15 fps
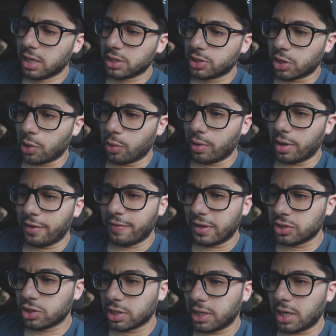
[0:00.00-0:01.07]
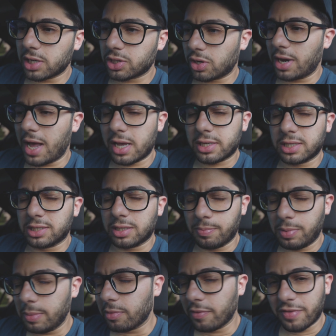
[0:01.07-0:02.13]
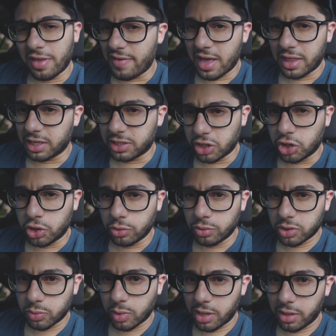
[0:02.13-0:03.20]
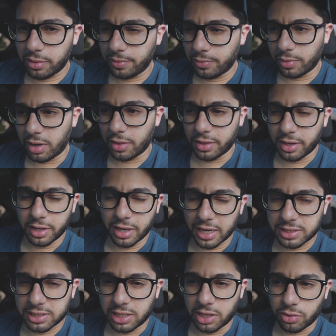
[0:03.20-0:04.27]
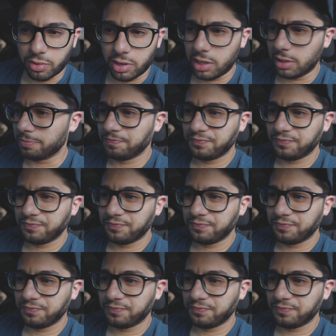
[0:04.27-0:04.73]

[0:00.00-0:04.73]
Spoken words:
So eventually I started asking some people if they've had this issue as well on the X-T3.